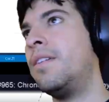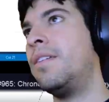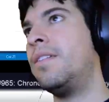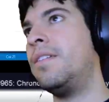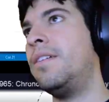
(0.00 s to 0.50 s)

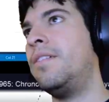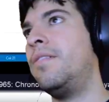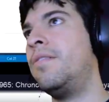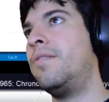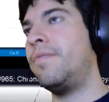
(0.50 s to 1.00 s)

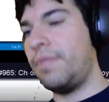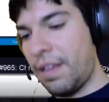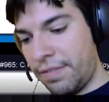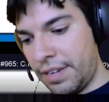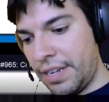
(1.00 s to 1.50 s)
So
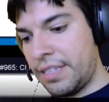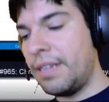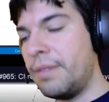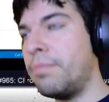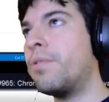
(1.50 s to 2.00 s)
definitely need to
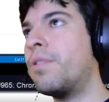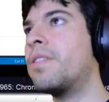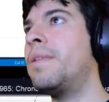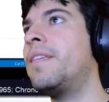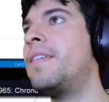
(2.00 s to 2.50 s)
import some
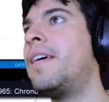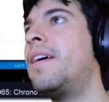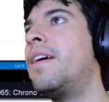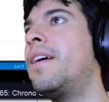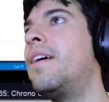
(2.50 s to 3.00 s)
of these
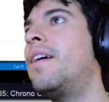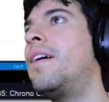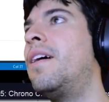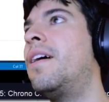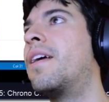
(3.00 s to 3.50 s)

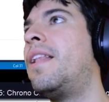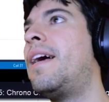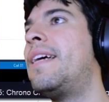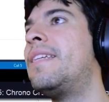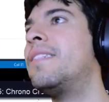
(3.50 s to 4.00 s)

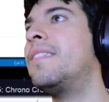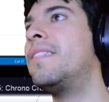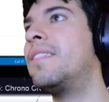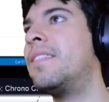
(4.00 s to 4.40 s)
classes.